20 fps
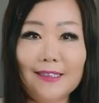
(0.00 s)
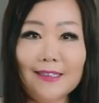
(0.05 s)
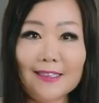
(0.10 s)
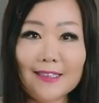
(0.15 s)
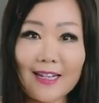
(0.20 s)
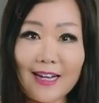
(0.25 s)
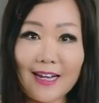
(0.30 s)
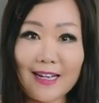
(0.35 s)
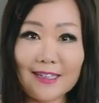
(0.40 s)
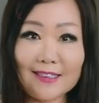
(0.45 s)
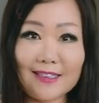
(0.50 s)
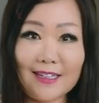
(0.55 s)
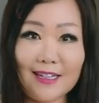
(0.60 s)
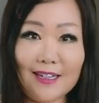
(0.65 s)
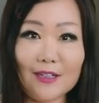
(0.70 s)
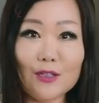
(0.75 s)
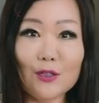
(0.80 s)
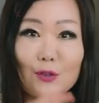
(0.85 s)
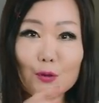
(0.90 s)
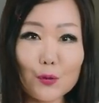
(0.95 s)
These guys
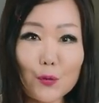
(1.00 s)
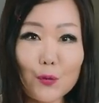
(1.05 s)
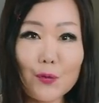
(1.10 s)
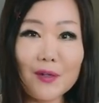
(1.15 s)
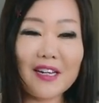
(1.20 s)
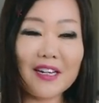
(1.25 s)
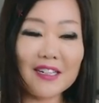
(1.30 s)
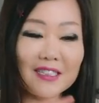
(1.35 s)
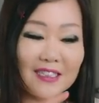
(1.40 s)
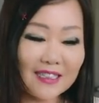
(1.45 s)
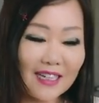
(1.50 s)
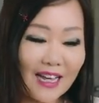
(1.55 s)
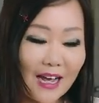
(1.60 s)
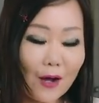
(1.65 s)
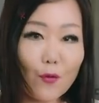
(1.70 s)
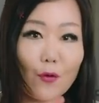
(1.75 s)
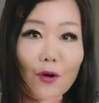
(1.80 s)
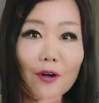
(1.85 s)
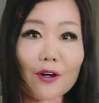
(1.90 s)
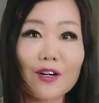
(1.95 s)
are sweet and
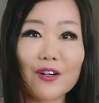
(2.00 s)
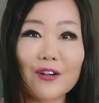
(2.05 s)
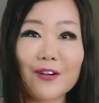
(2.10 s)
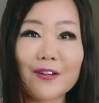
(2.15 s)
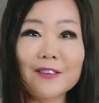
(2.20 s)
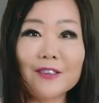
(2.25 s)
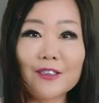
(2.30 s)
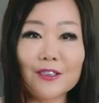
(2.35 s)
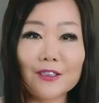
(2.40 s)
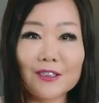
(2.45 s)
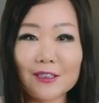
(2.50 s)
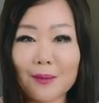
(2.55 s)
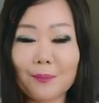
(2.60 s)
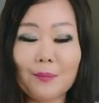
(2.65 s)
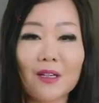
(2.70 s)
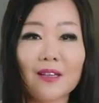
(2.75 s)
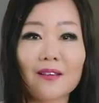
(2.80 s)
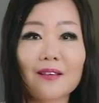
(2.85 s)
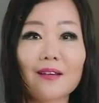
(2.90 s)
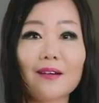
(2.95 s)
sour, crunchy,
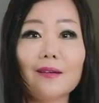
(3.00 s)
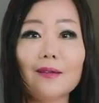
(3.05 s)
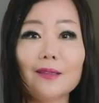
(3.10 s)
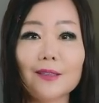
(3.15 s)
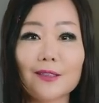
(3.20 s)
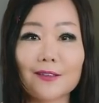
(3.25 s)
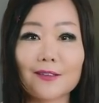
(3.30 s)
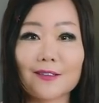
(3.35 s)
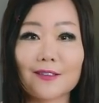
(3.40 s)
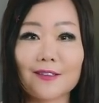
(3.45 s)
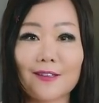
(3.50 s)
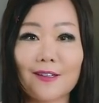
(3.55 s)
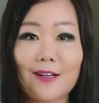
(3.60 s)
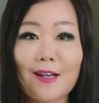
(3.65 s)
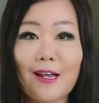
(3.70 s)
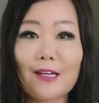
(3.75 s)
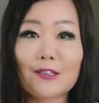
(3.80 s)
something delicious.